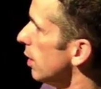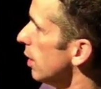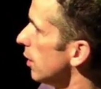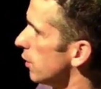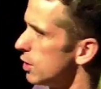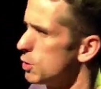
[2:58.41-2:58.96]

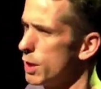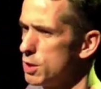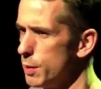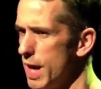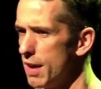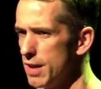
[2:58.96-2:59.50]
the situation
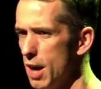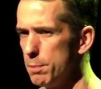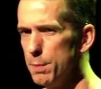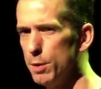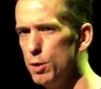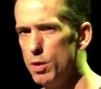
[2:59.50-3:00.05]
we have now.
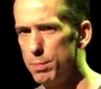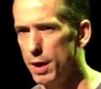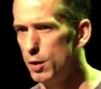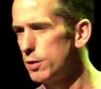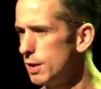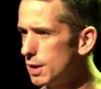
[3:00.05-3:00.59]
People who
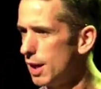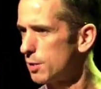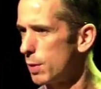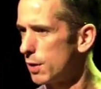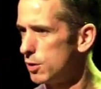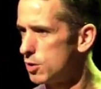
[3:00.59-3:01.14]
oppose legalized
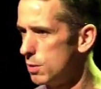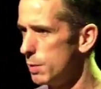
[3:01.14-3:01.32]
prostitution